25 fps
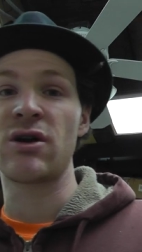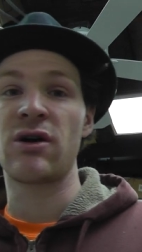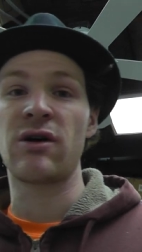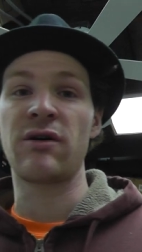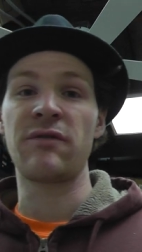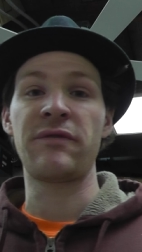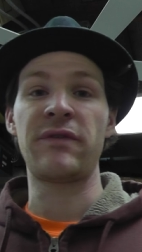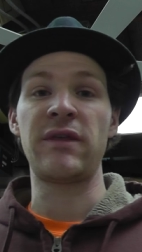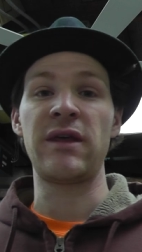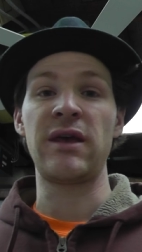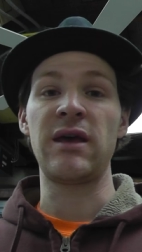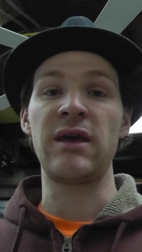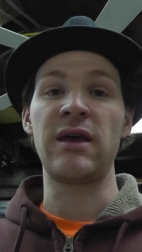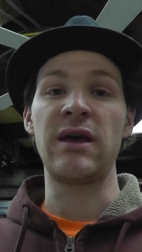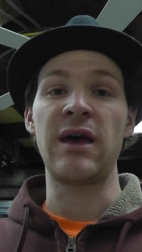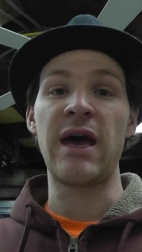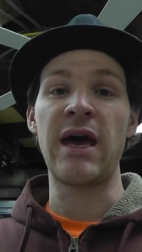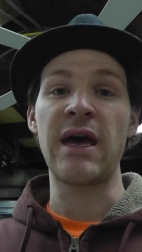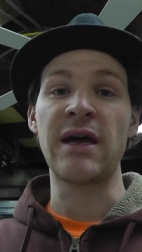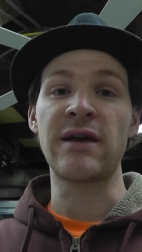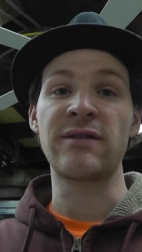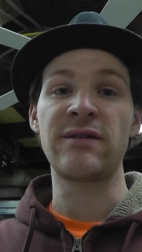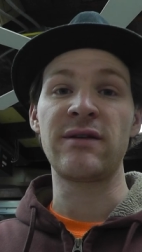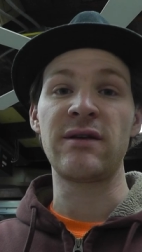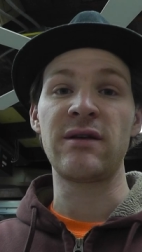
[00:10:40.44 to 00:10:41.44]
off the
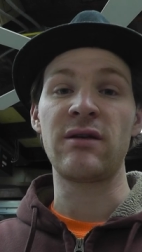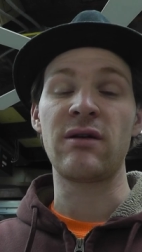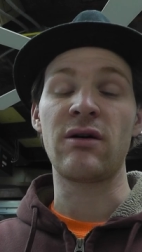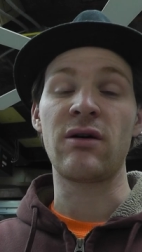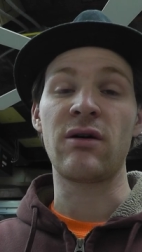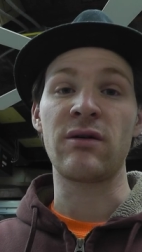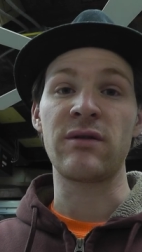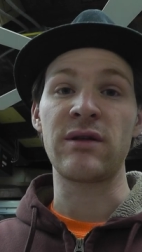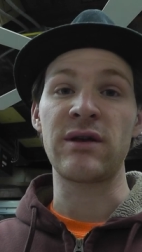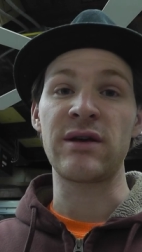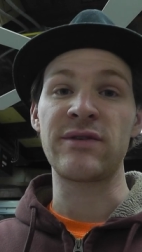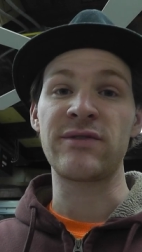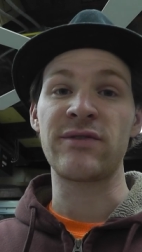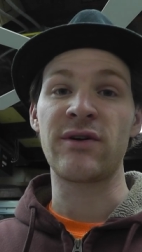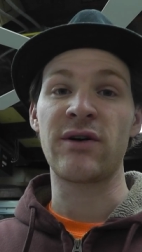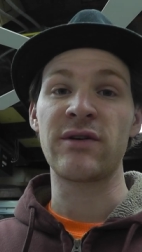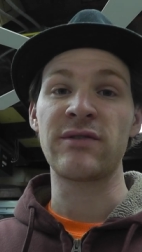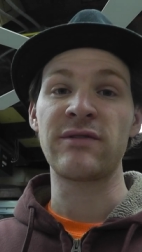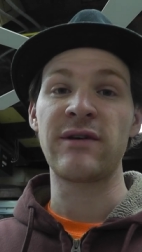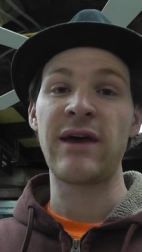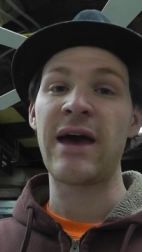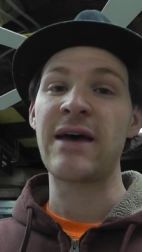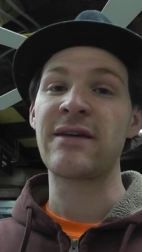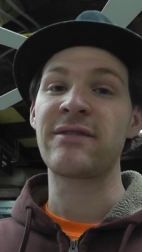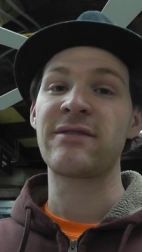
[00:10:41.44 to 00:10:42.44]
exit on the
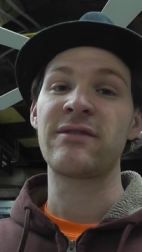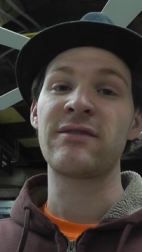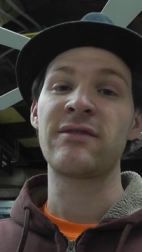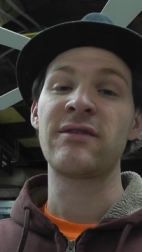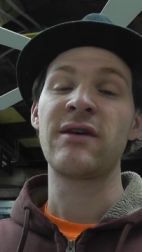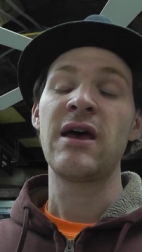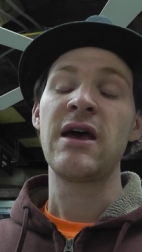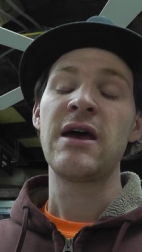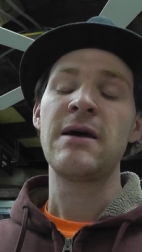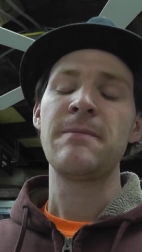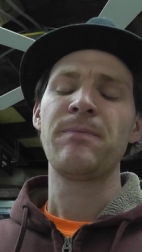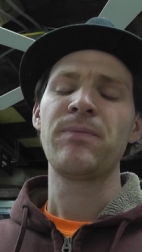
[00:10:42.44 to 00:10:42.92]
exhaust gases.